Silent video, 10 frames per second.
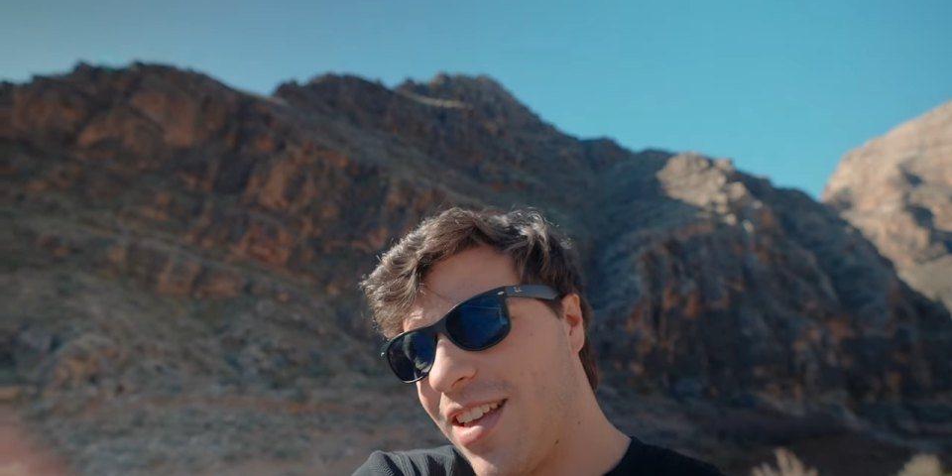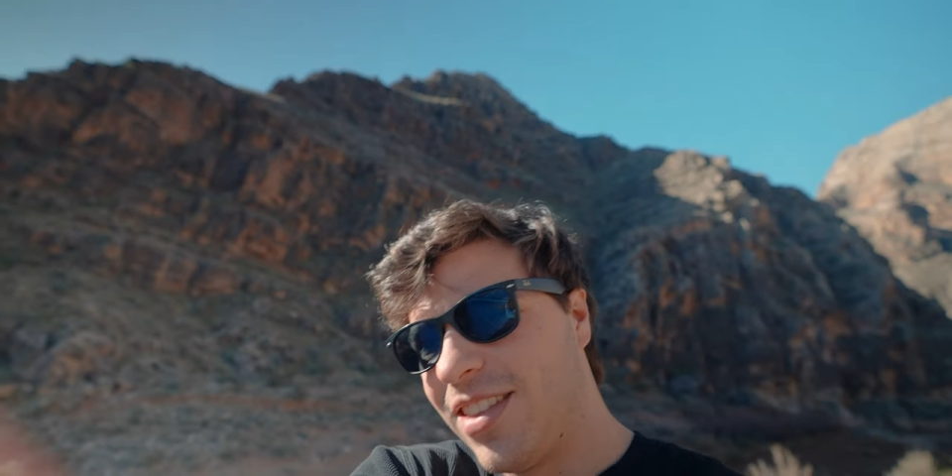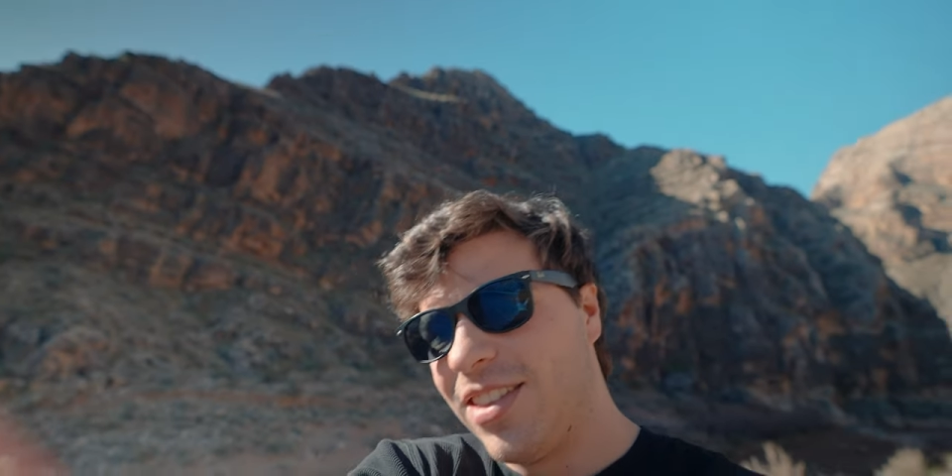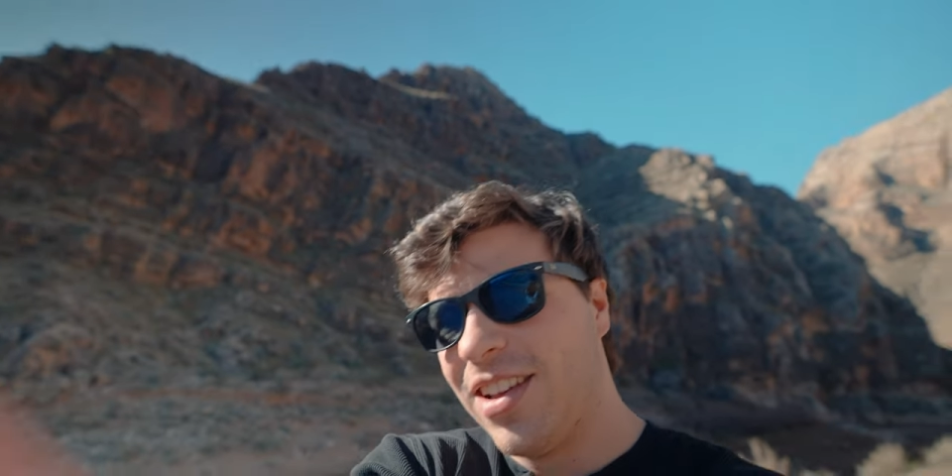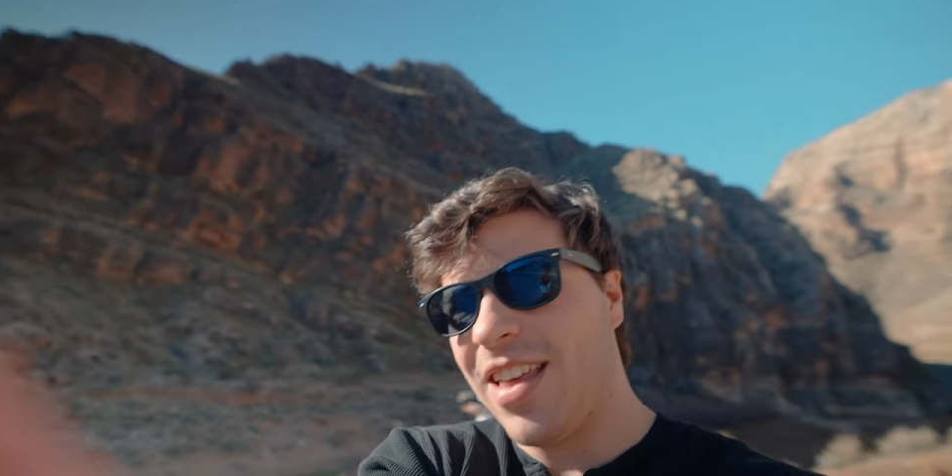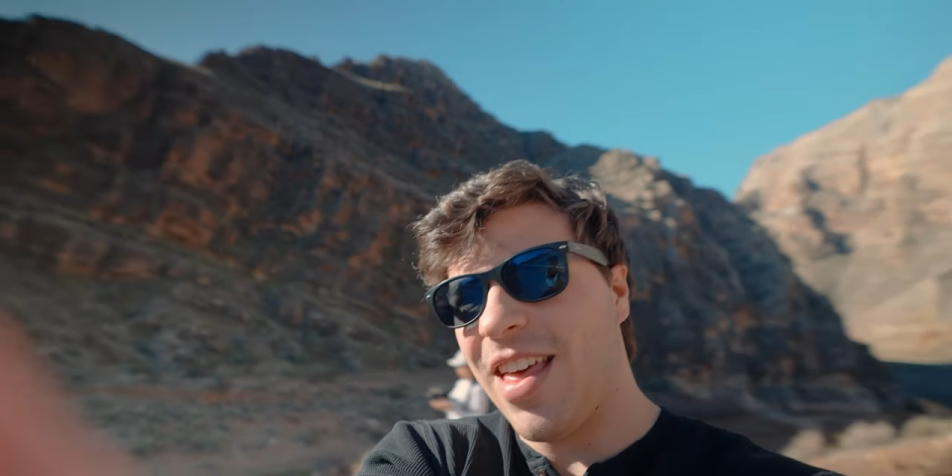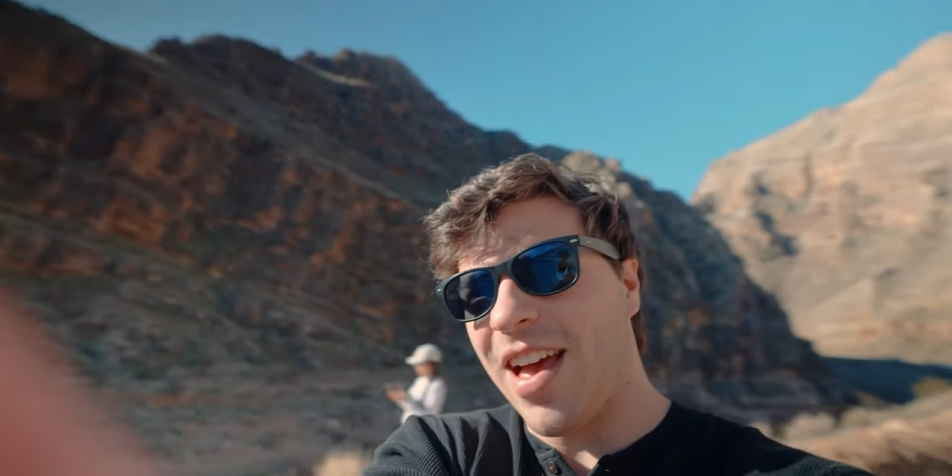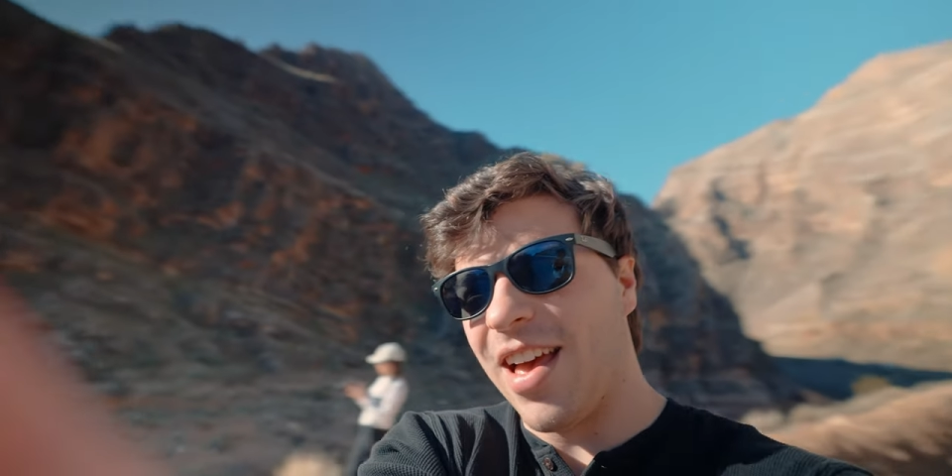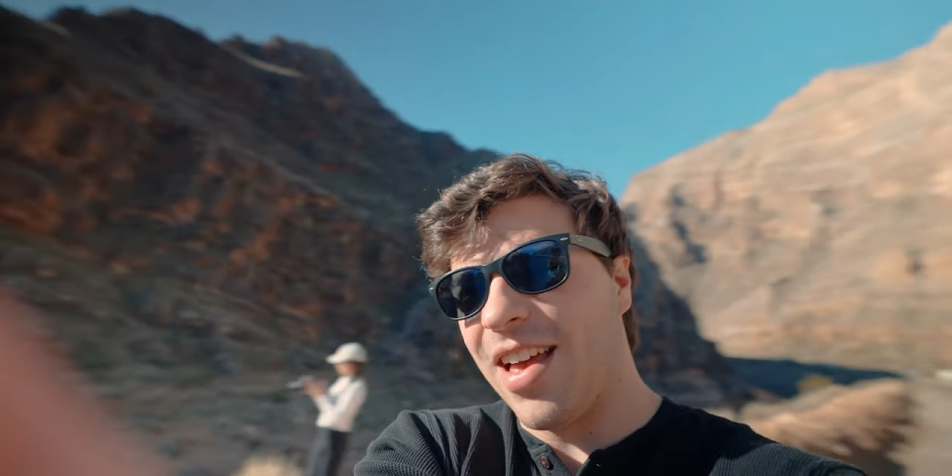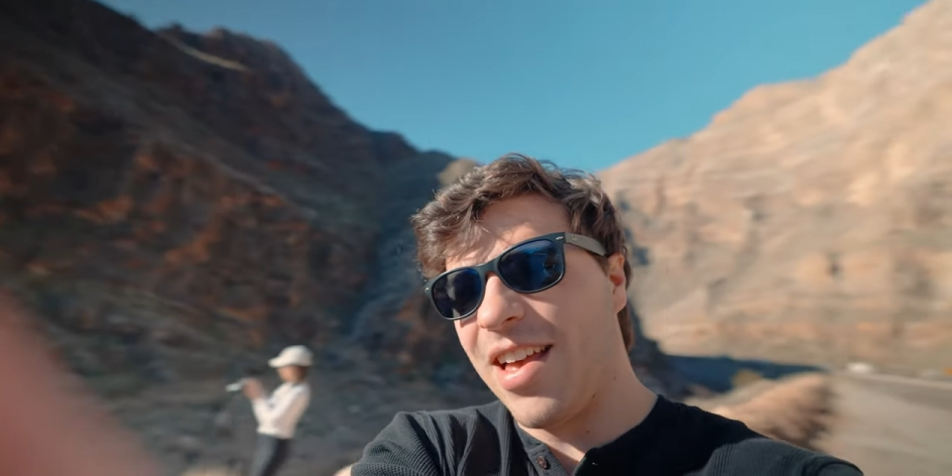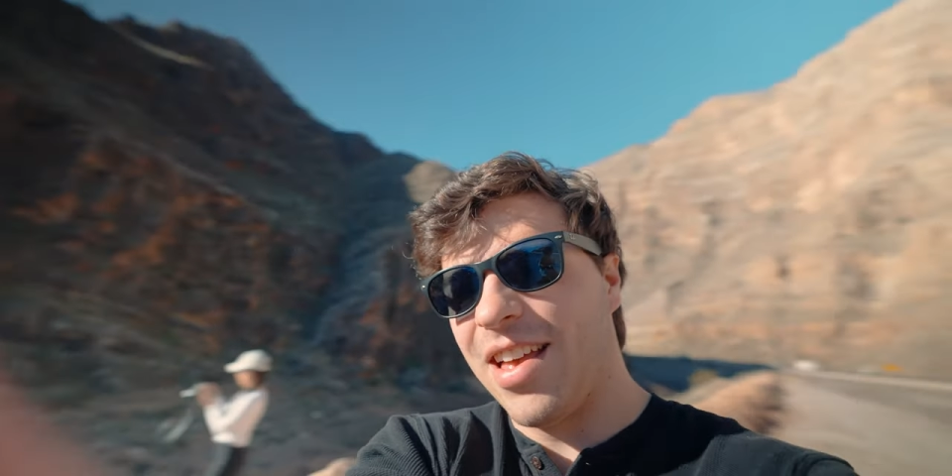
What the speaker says: Look at that.